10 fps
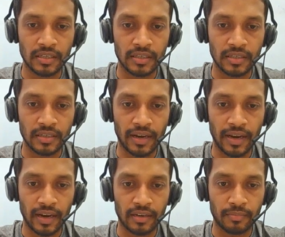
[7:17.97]

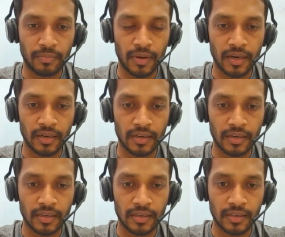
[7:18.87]
Contract
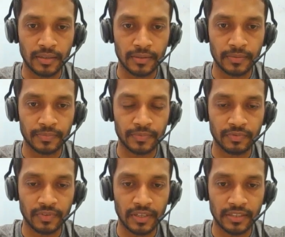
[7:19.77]
partner,
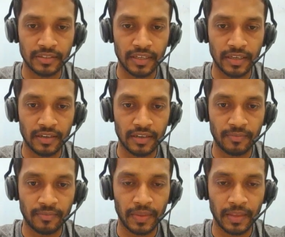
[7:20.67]
let's get
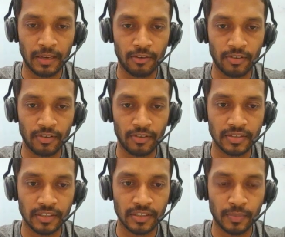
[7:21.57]
invoice
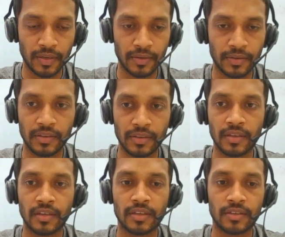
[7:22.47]
recipient.
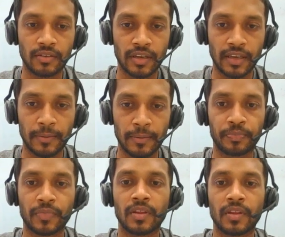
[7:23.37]
Okay,
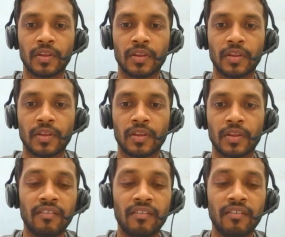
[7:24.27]

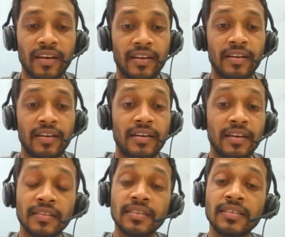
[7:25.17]
now I created
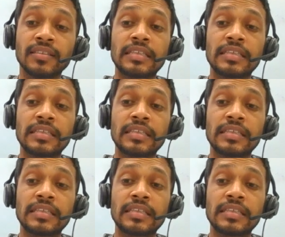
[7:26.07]
another